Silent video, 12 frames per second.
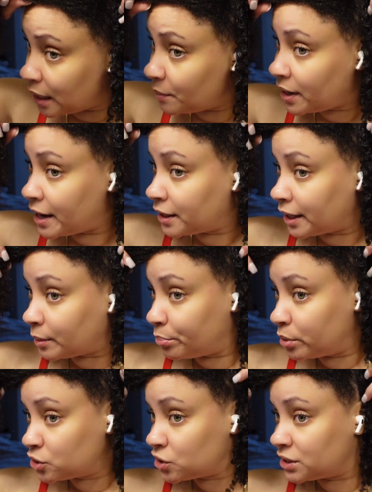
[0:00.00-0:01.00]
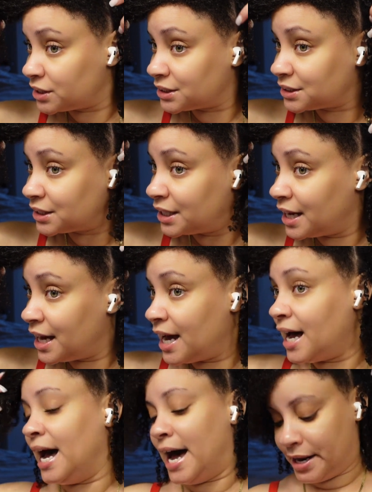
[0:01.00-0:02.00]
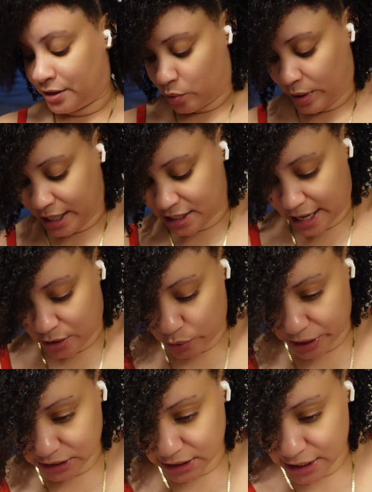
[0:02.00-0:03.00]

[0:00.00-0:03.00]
I'm gonna kind of like push this out of the way because I don't want it to